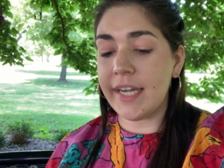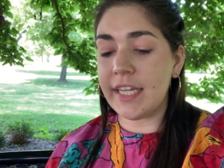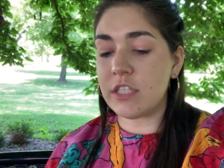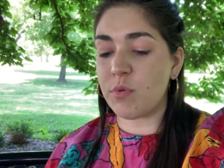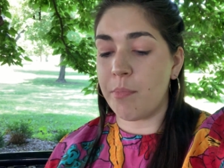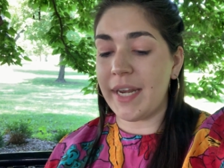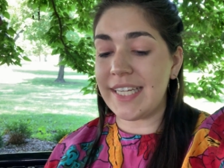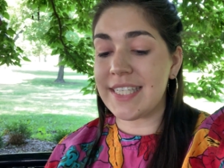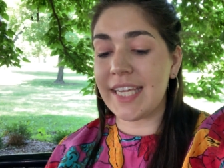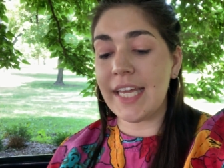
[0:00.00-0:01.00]
onions with
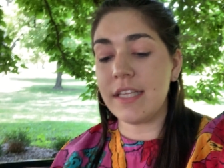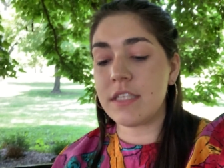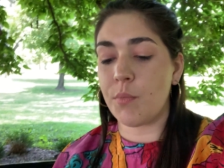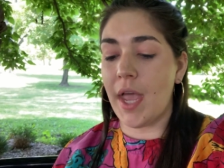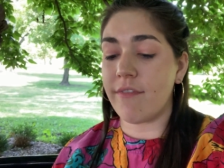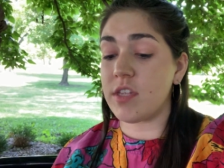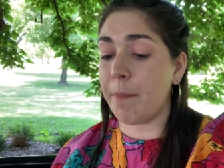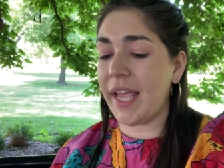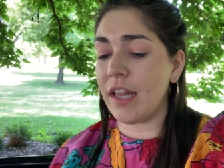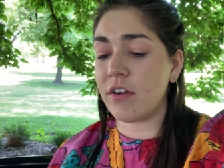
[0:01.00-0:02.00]
many skins, we have to
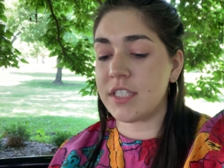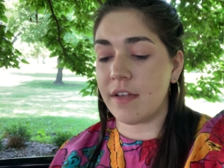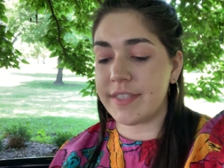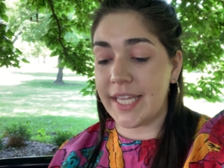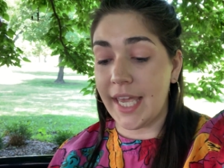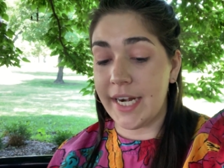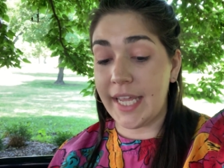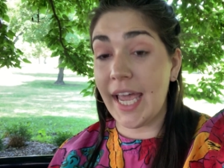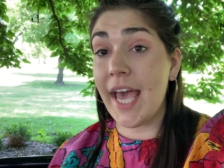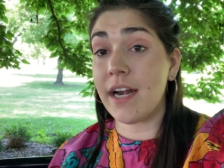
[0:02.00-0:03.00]
peel ourselves again and
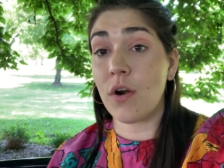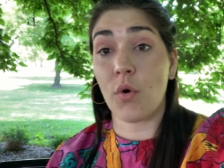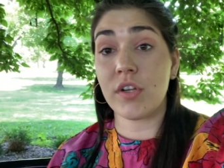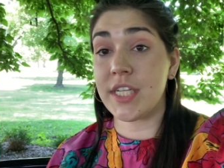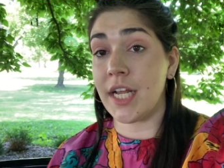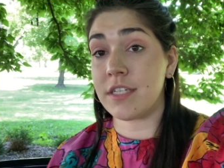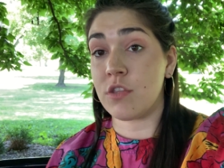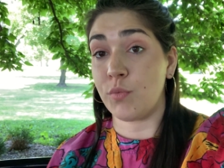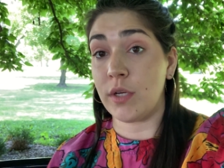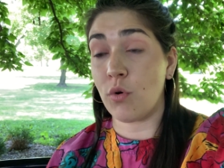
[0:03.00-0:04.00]
again in order to get to
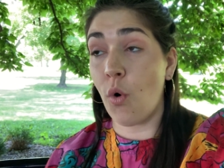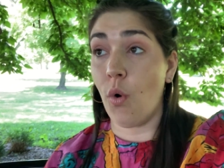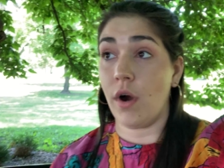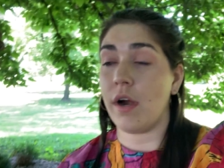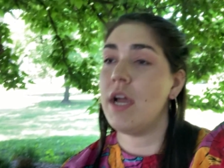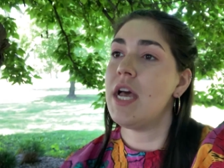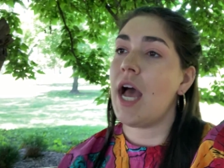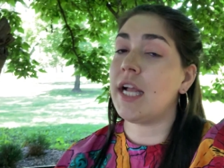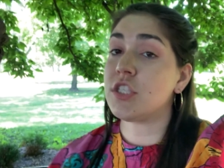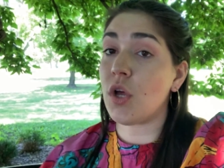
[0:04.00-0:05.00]
the real core.
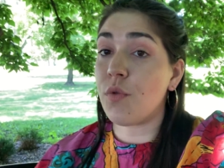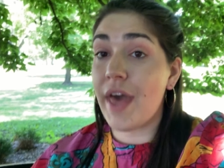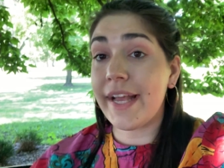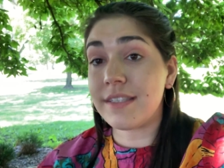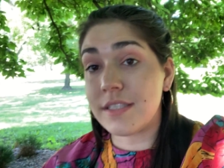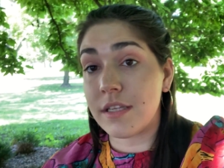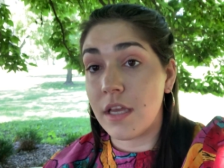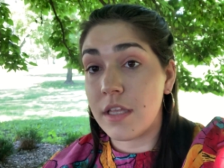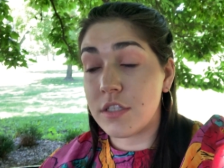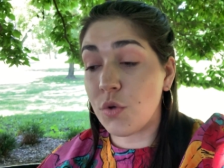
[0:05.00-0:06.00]
And so that's
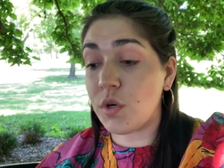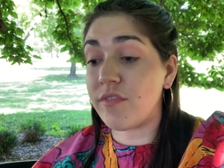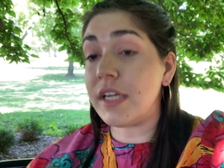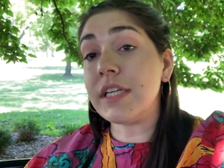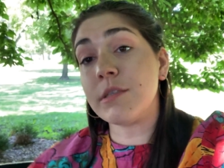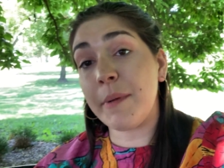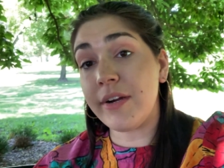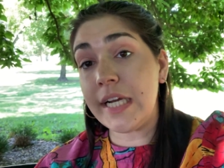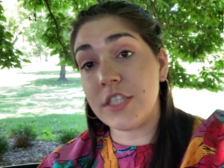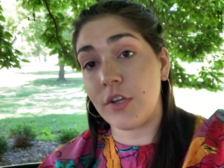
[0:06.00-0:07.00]
sort of the
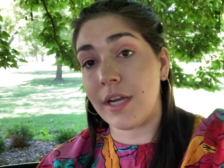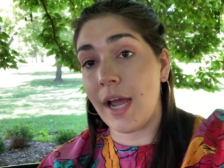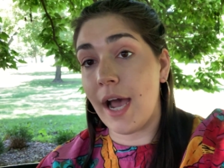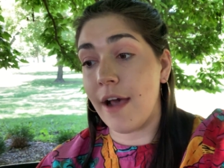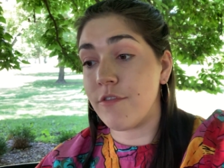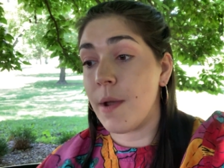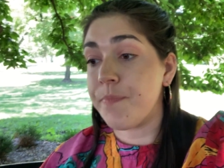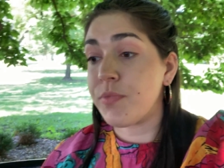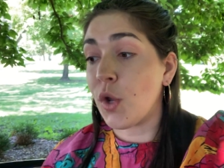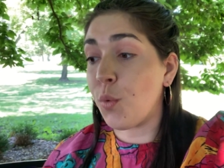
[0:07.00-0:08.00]
experience you could have
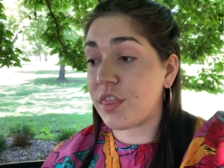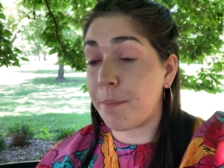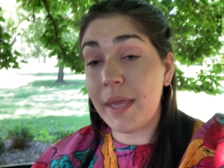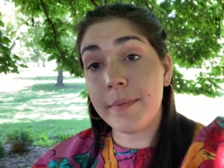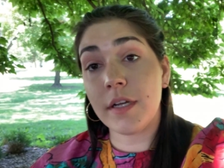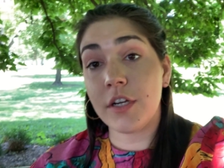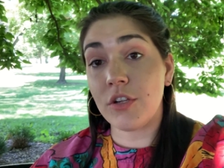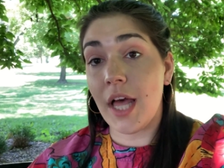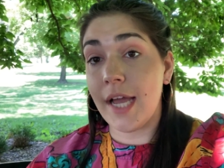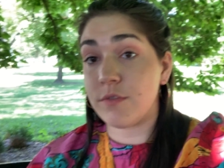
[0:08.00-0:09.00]
with the people in your
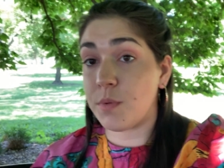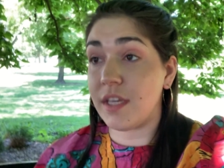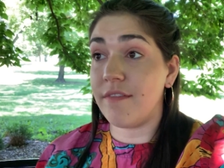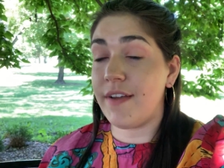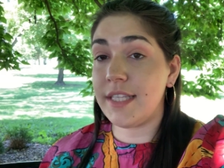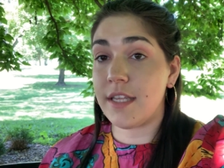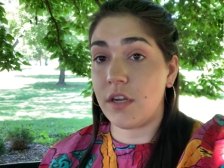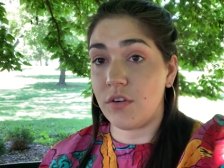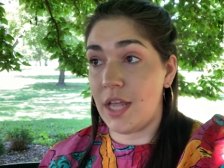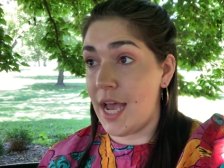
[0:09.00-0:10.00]
lives, with the events in
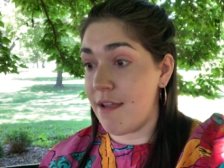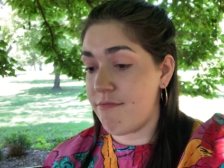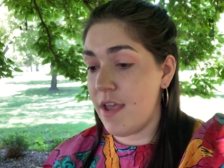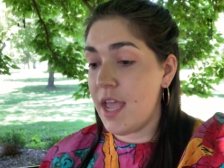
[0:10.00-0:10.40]
your life,